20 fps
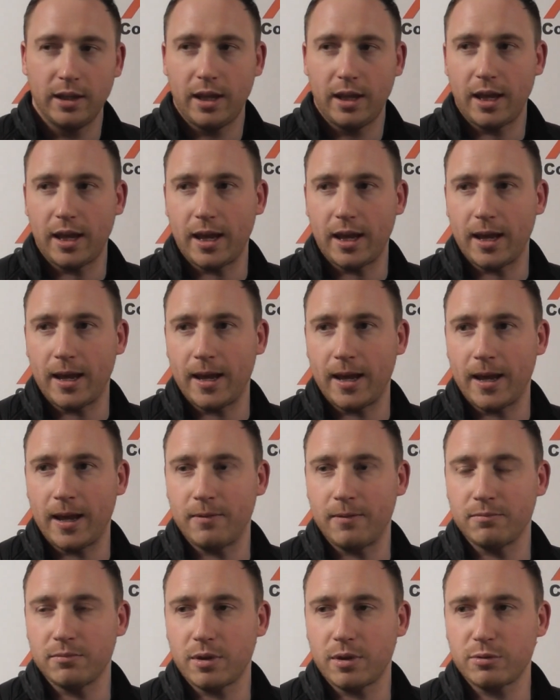
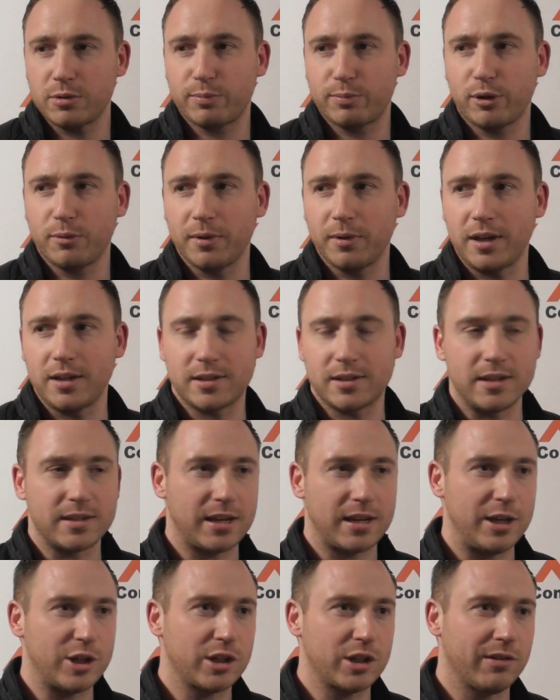It was probably
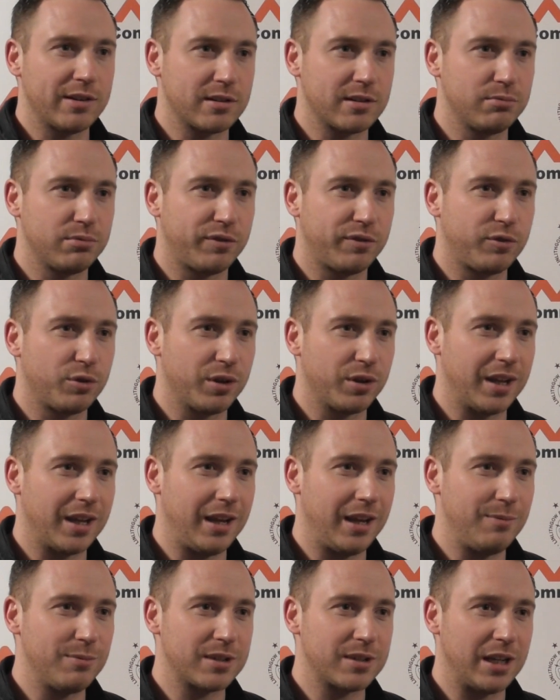sensationalism before the
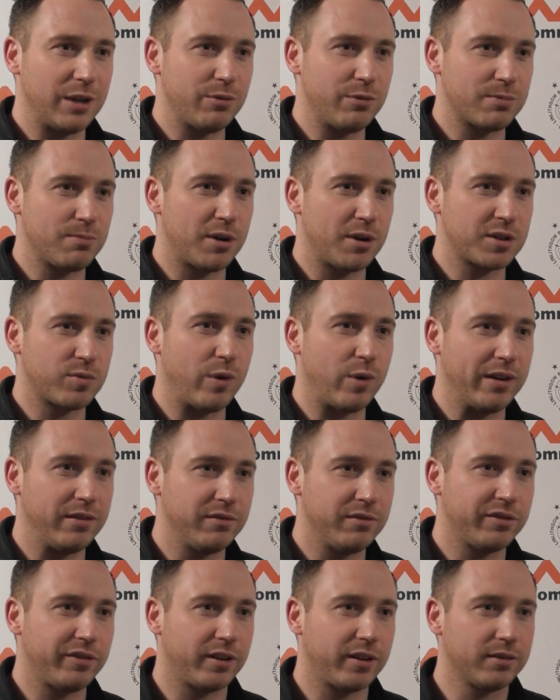game, saying it was
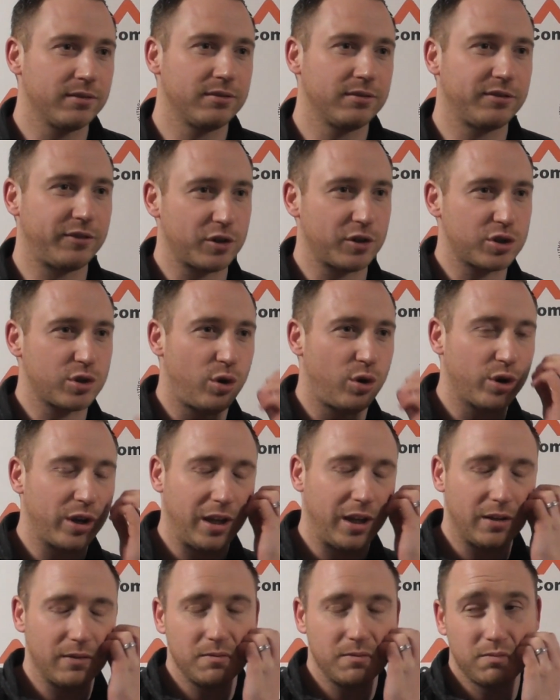must-win for
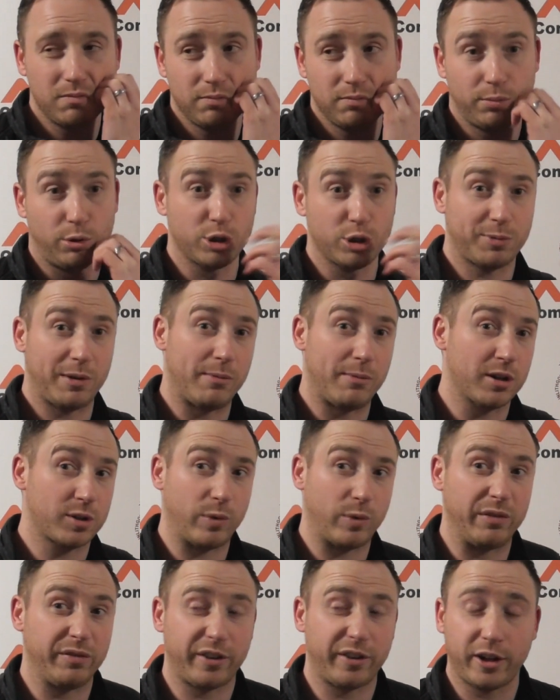Sauchie and possibly
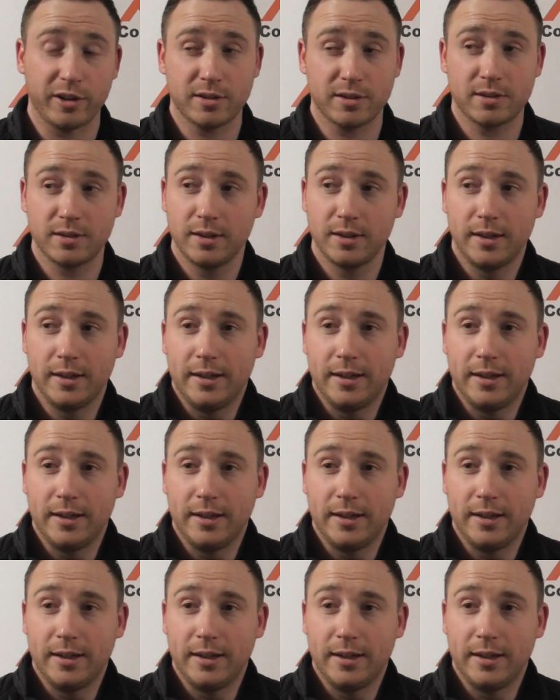must-win for us.